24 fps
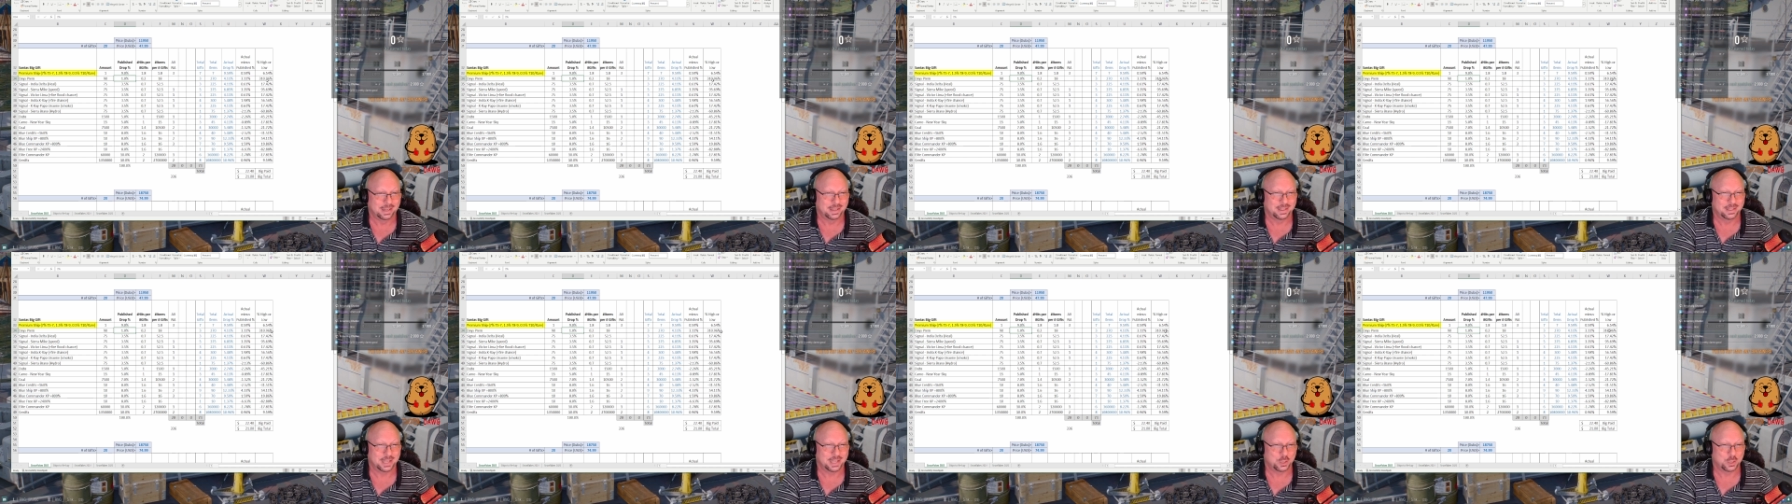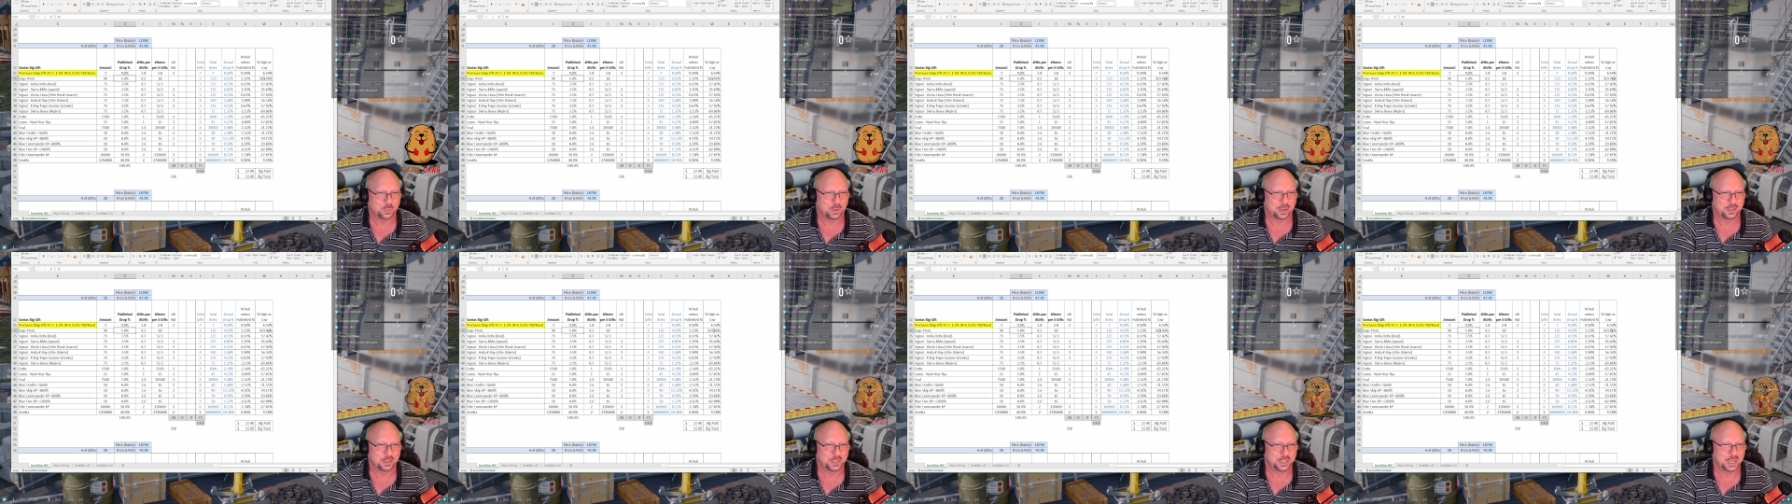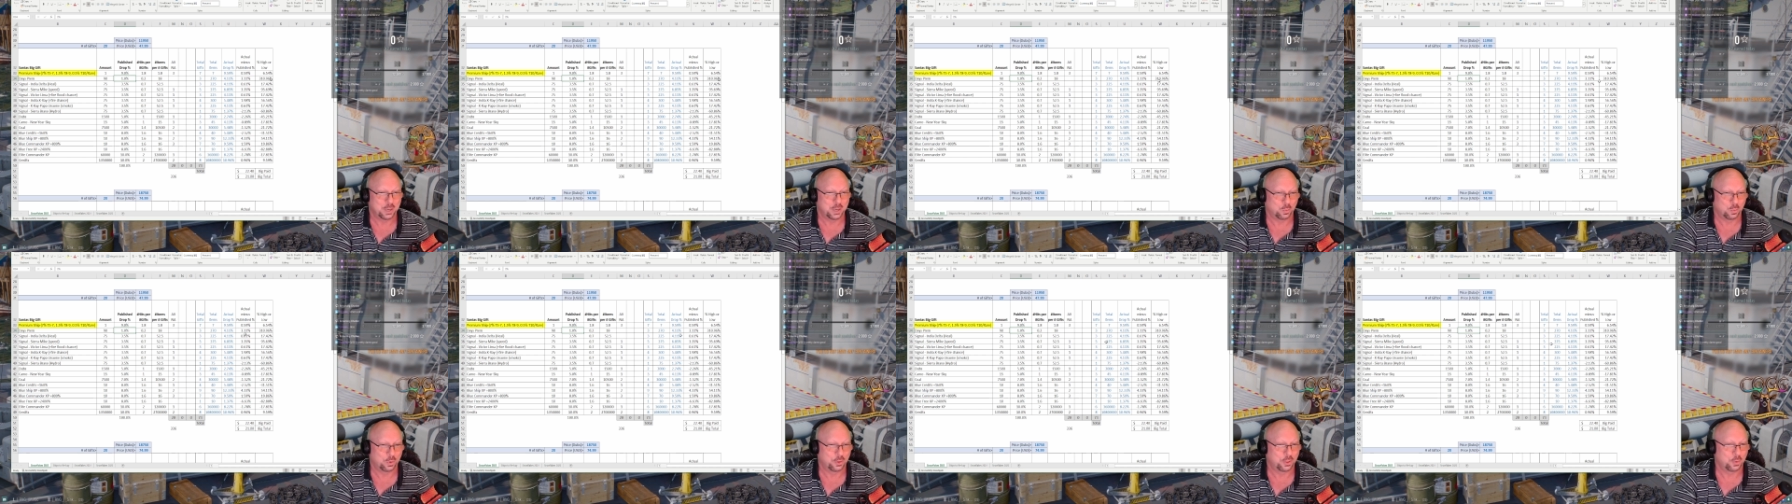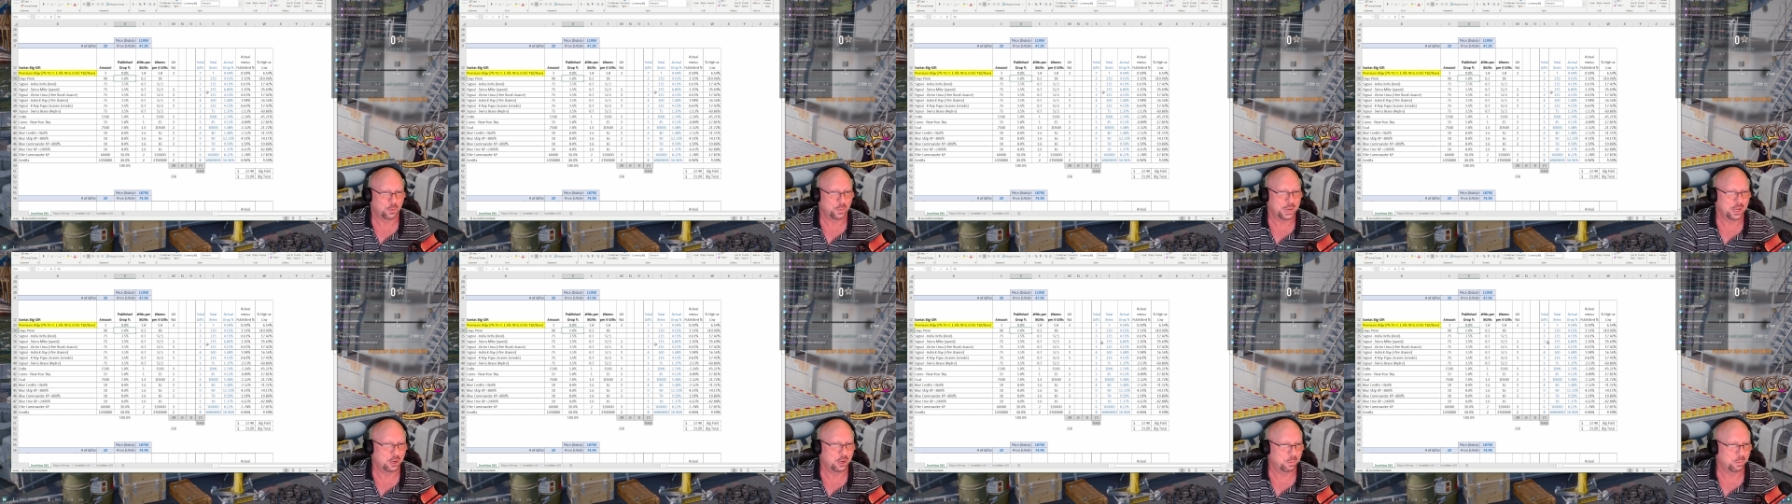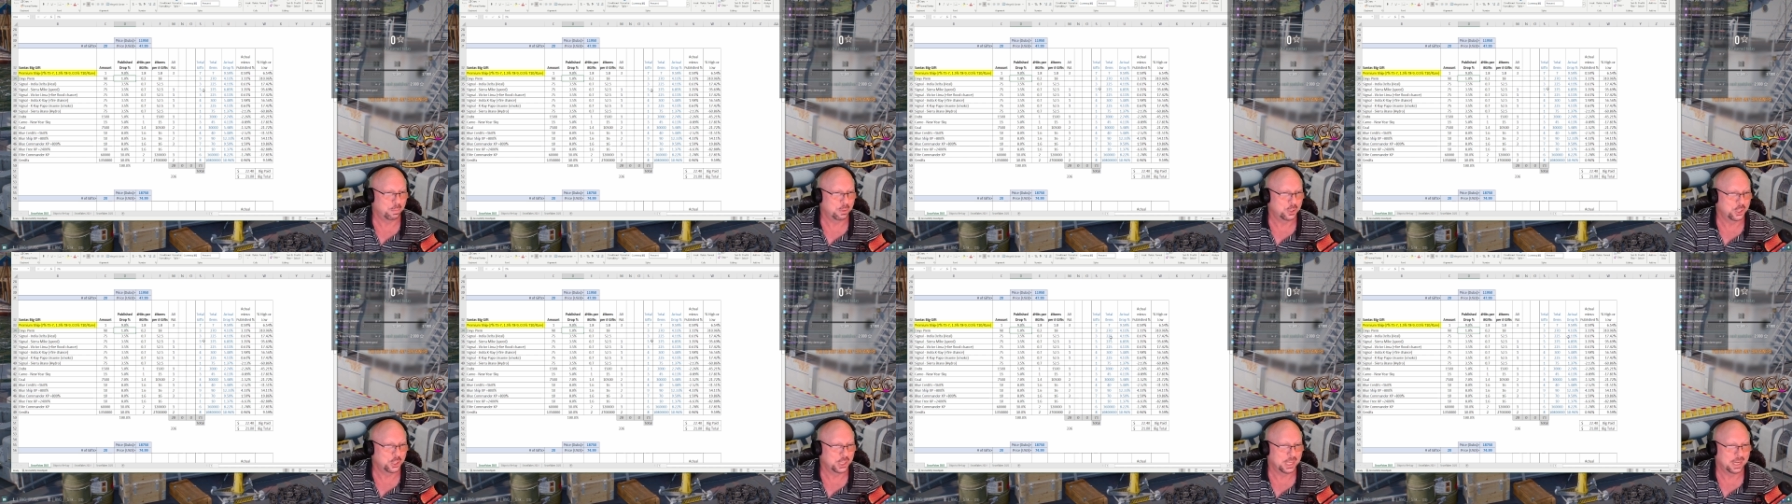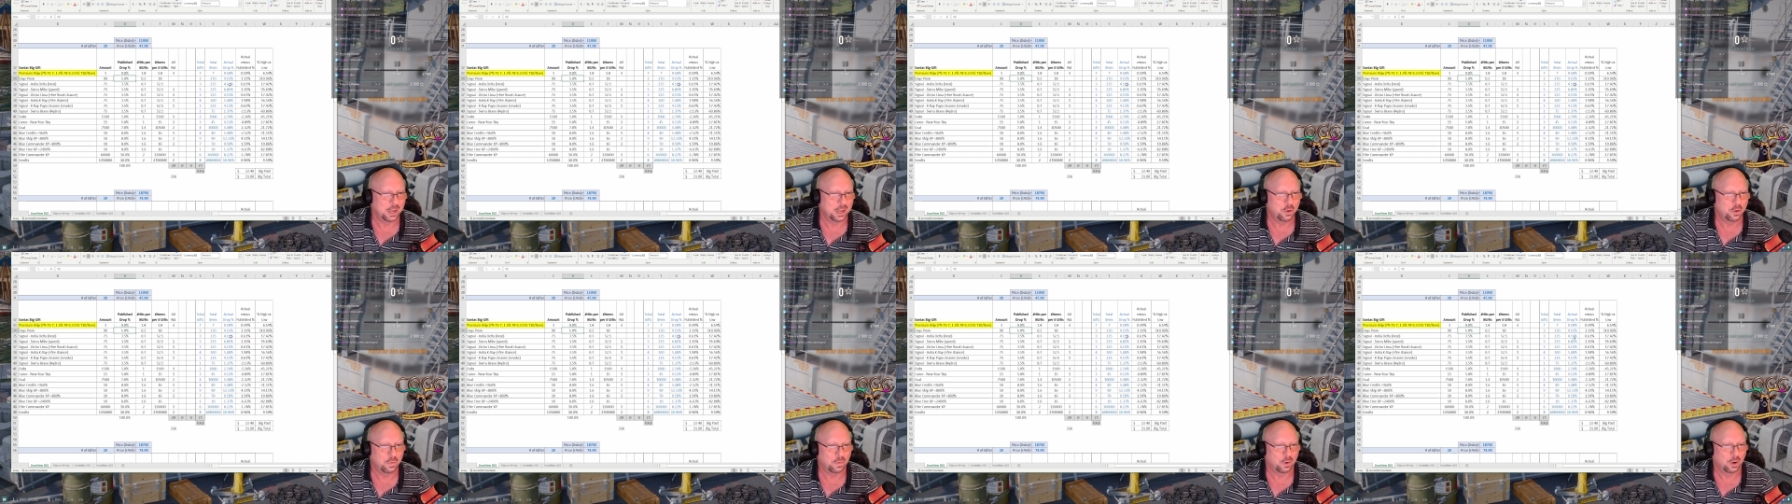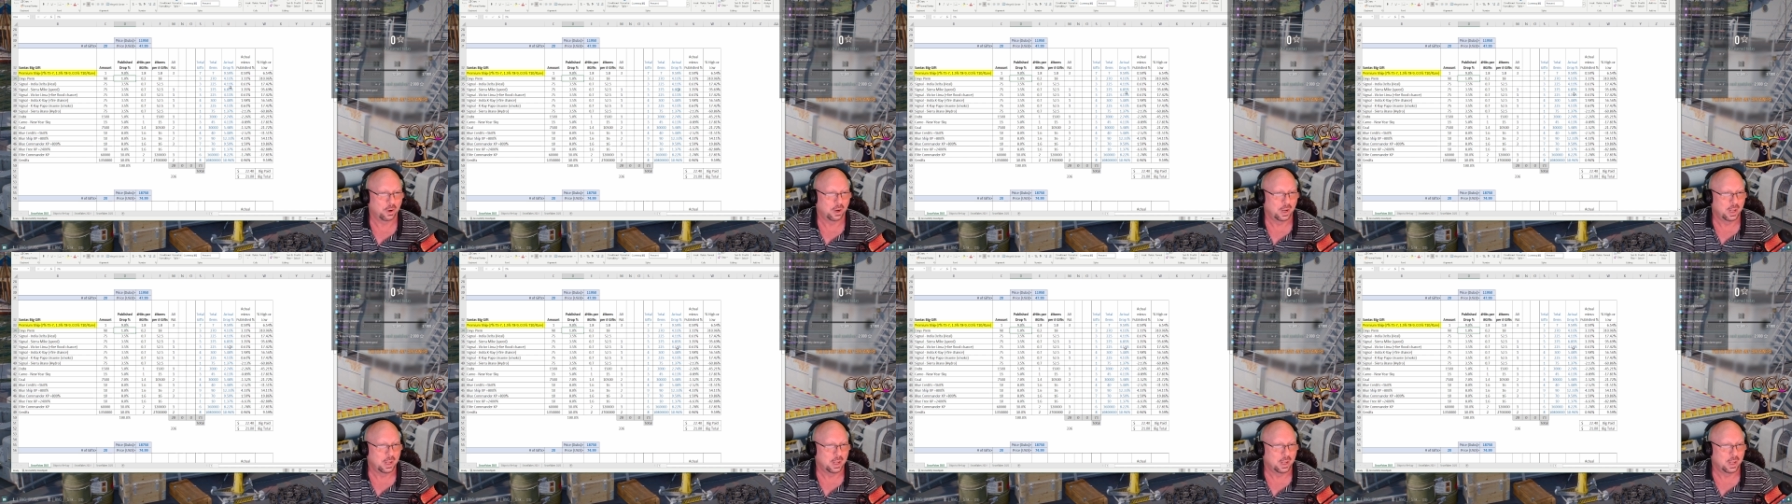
That's why I'm saying we're 300% over.